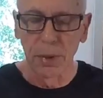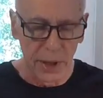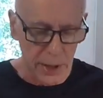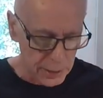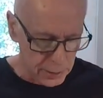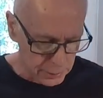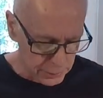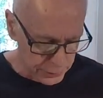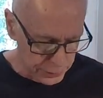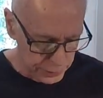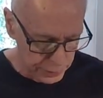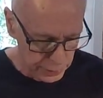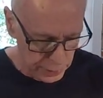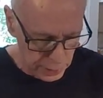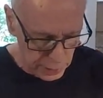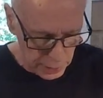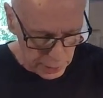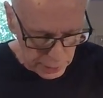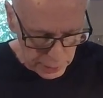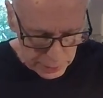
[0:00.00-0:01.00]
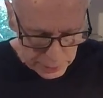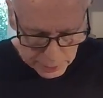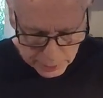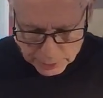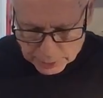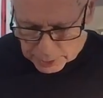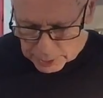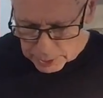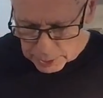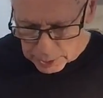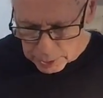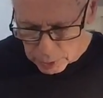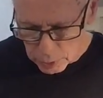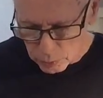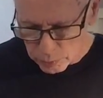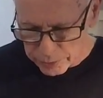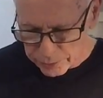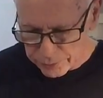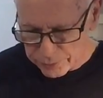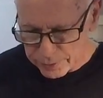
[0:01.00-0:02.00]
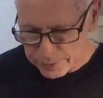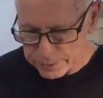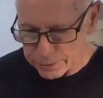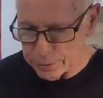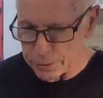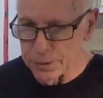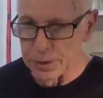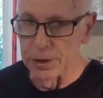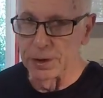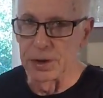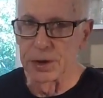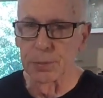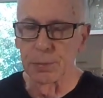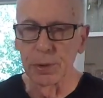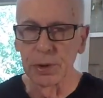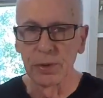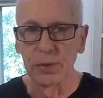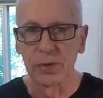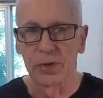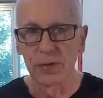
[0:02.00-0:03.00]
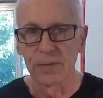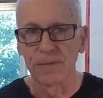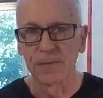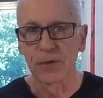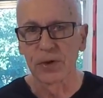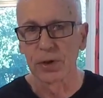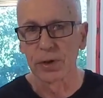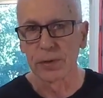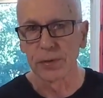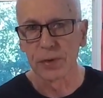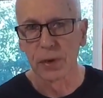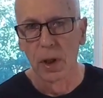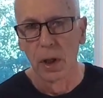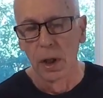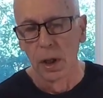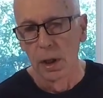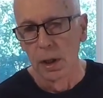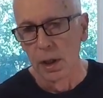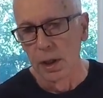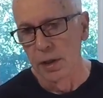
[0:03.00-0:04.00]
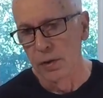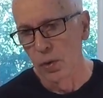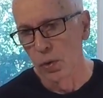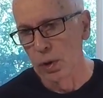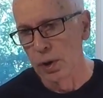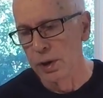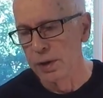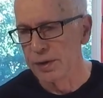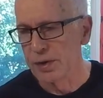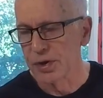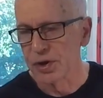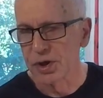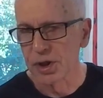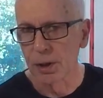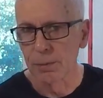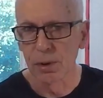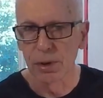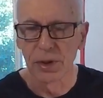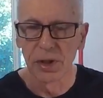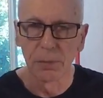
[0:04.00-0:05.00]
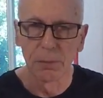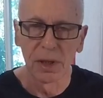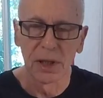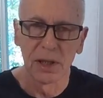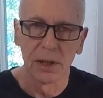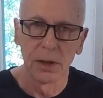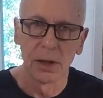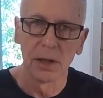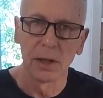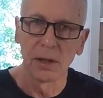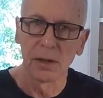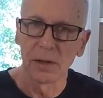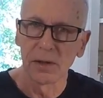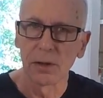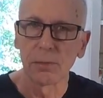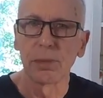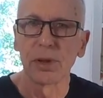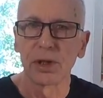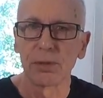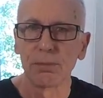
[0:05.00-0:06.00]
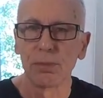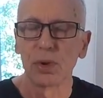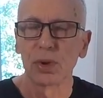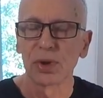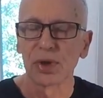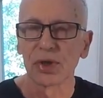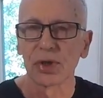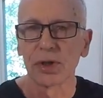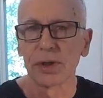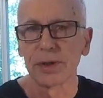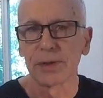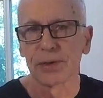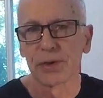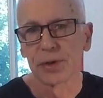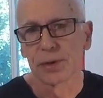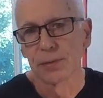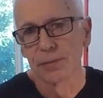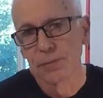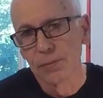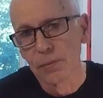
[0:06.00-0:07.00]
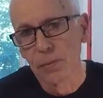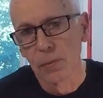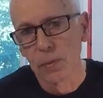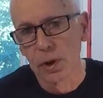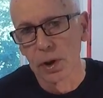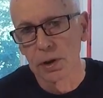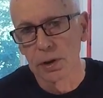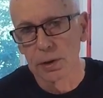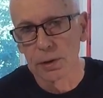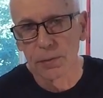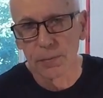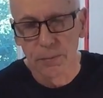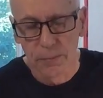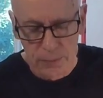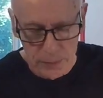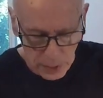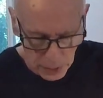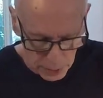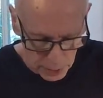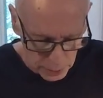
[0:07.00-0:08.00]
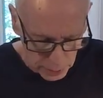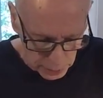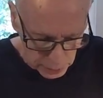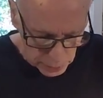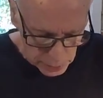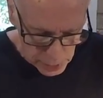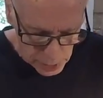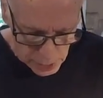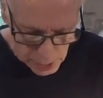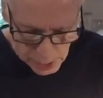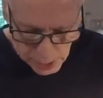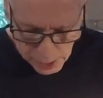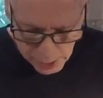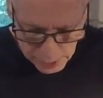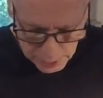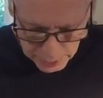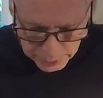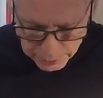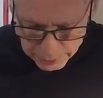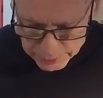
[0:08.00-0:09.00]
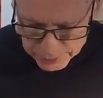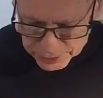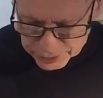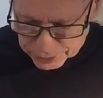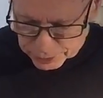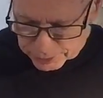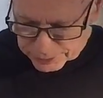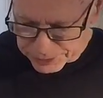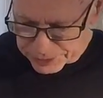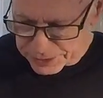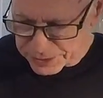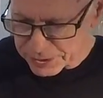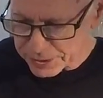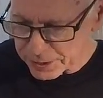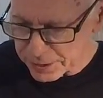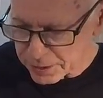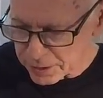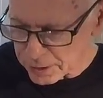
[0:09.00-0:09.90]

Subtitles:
pound with 2 teaspoons of salt. In the summer you may need a little bit more salt, you know. Salt is an